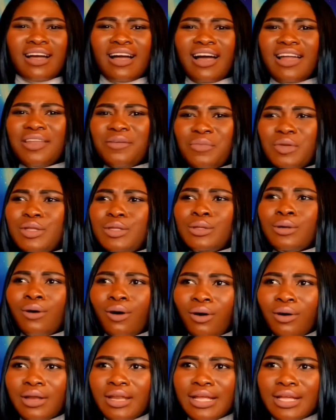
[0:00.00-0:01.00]
I didn't make through
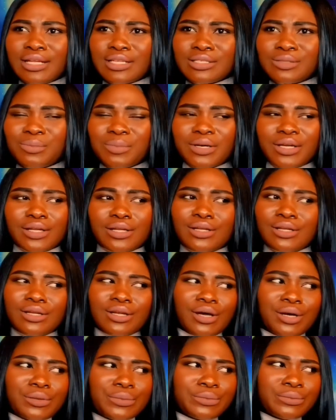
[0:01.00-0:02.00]
all this, but you
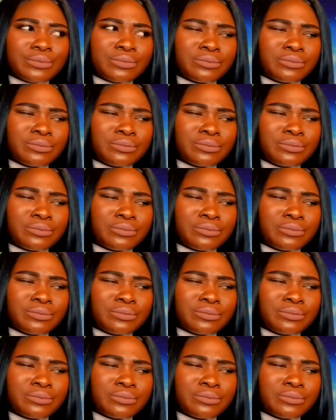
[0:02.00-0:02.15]
know,